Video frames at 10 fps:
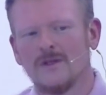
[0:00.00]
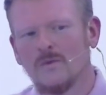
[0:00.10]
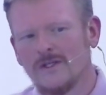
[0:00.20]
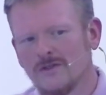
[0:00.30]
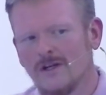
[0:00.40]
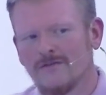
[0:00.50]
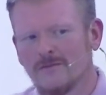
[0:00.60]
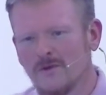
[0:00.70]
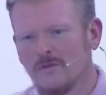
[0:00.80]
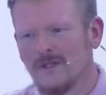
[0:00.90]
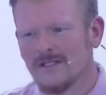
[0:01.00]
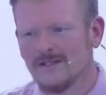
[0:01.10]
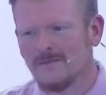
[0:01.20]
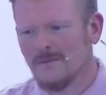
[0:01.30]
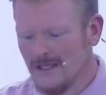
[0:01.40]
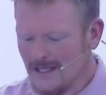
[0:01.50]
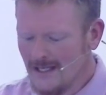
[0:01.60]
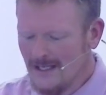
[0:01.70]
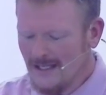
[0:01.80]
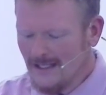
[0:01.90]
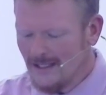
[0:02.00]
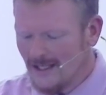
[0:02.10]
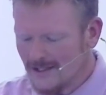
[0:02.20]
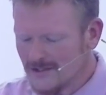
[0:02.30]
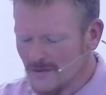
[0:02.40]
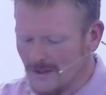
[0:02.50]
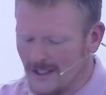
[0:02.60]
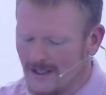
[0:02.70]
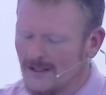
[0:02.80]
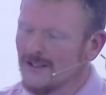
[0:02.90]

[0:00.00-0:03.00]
that we draw from humanism next week.